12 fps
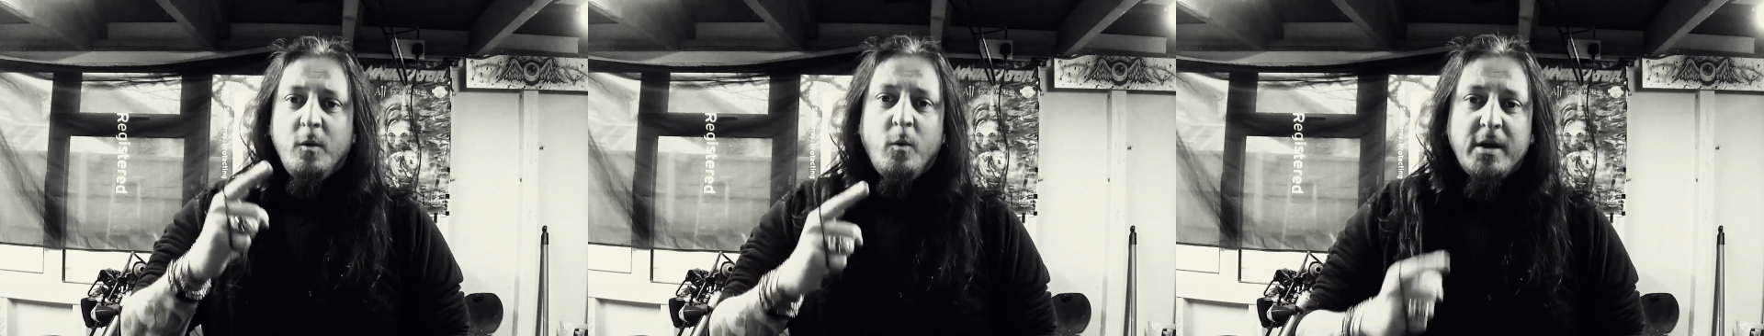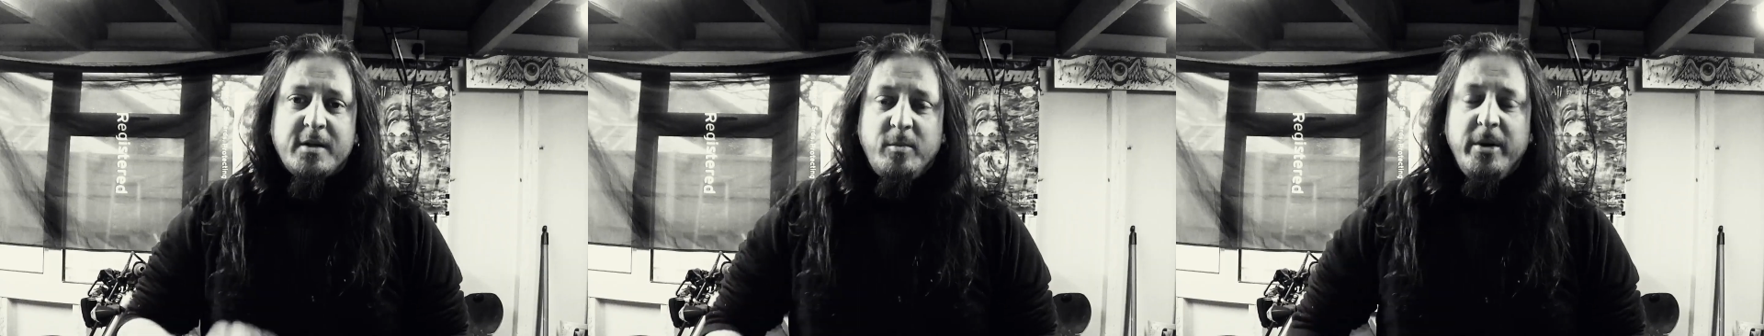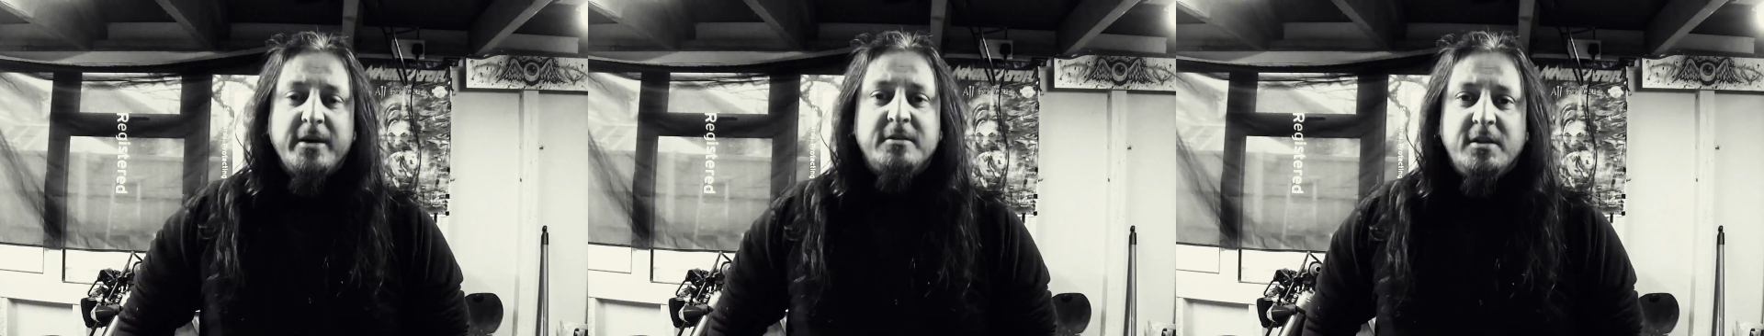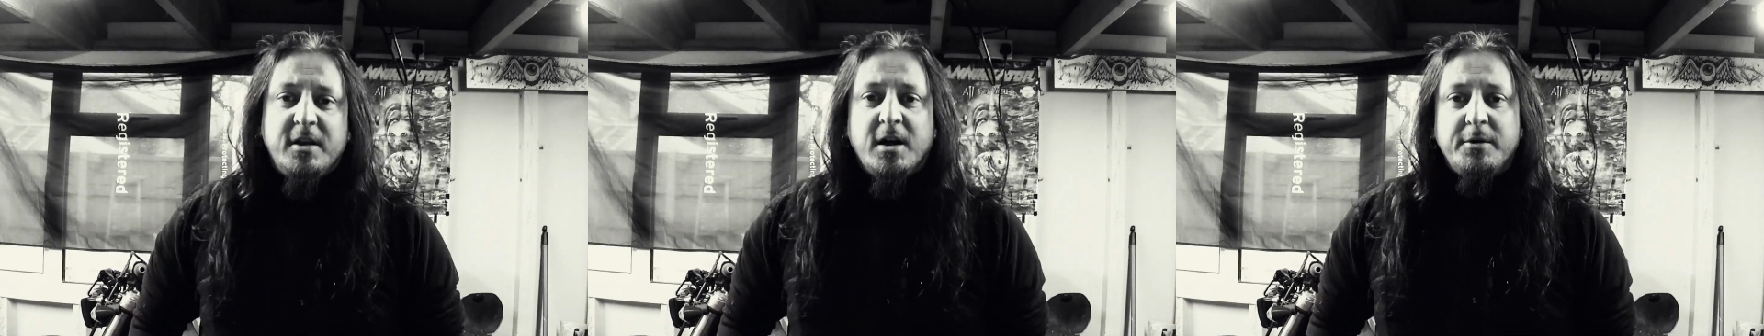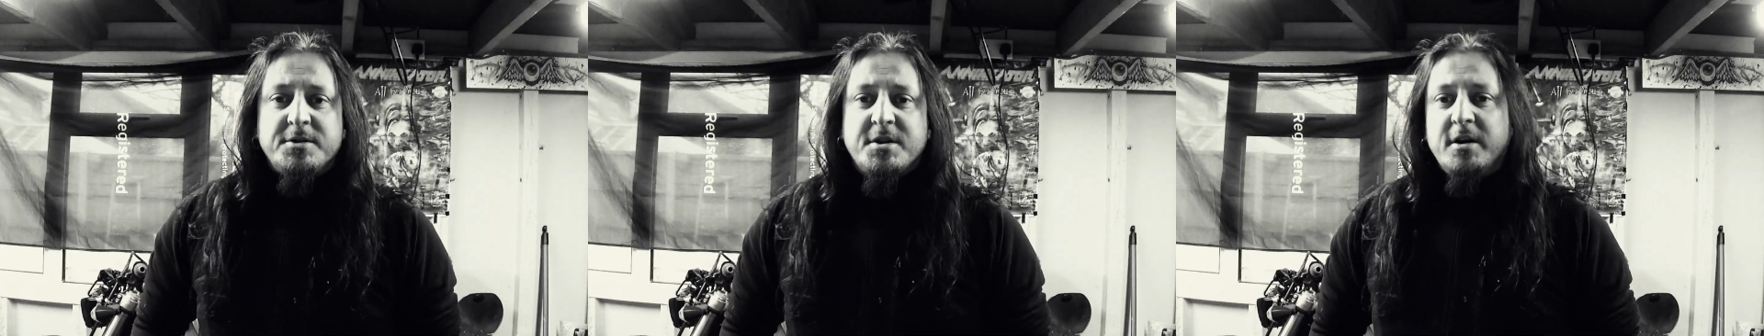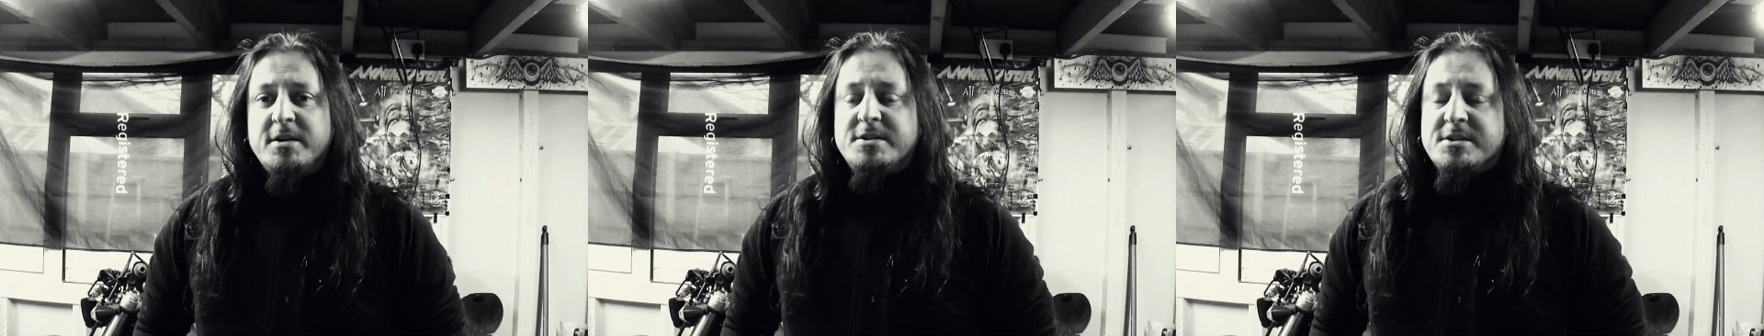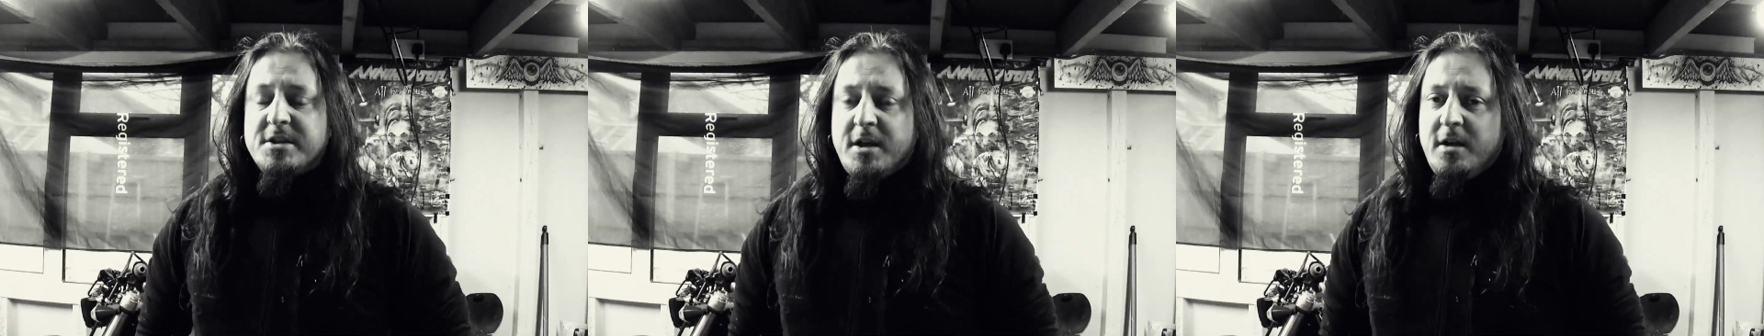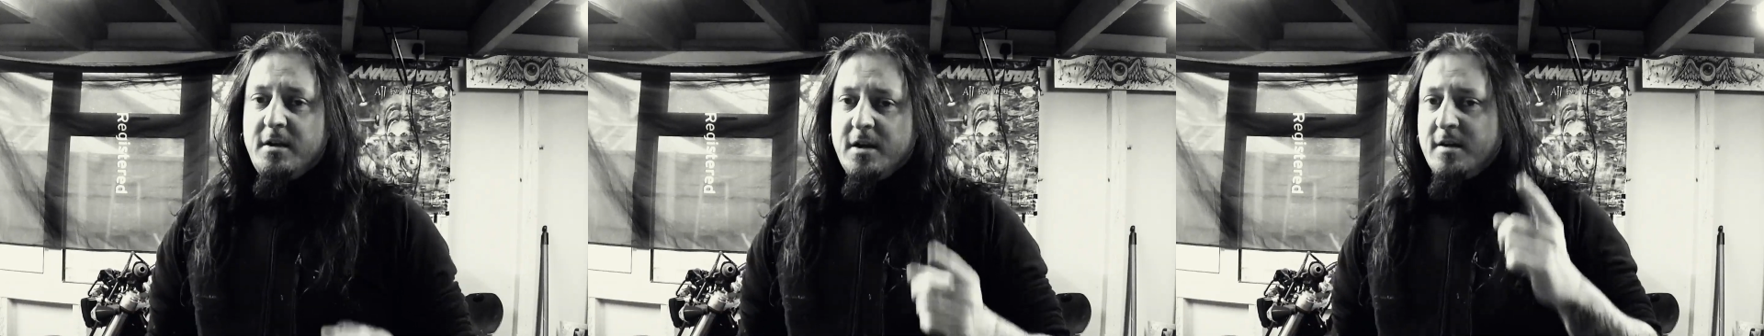Welcome back to the garage, guys,
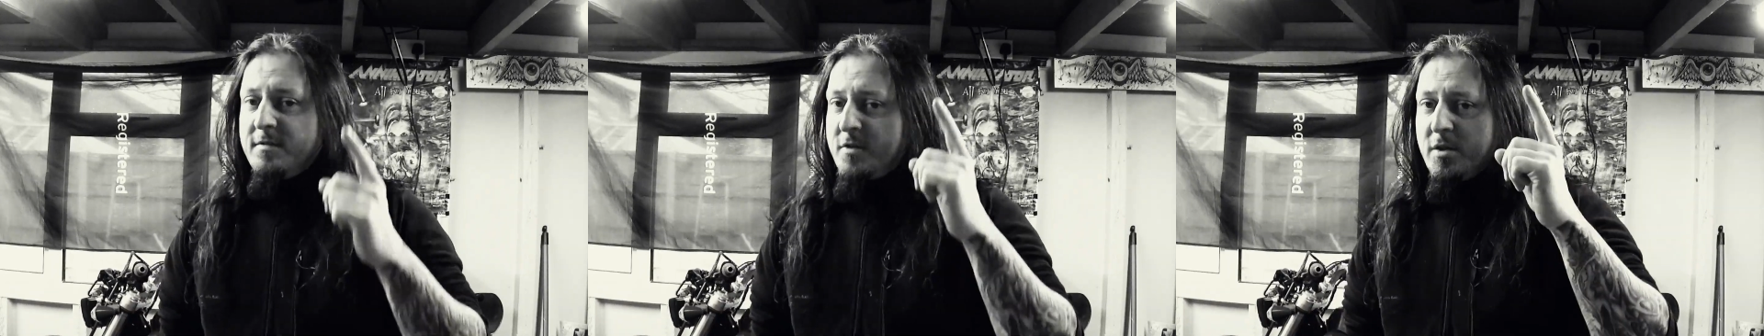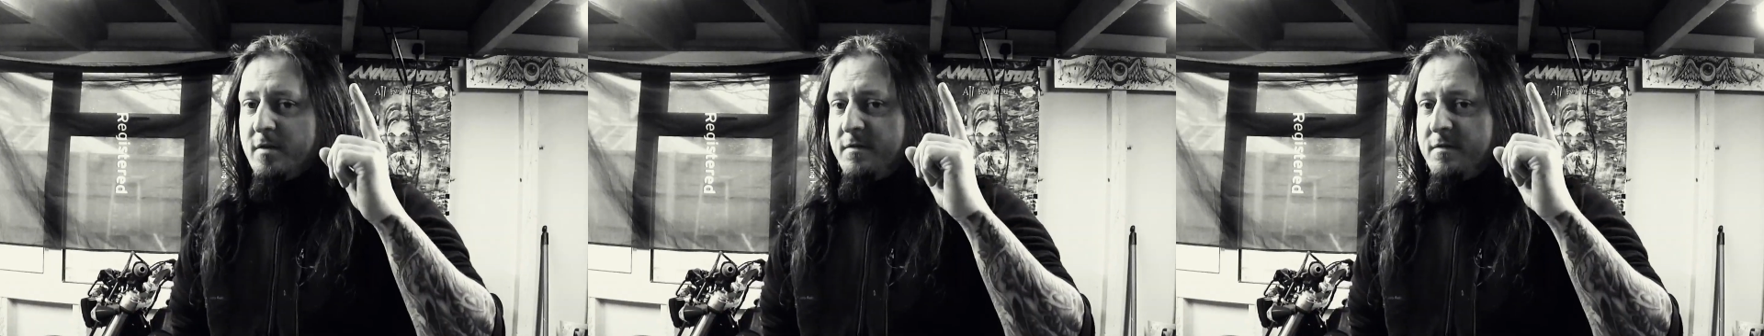and I've got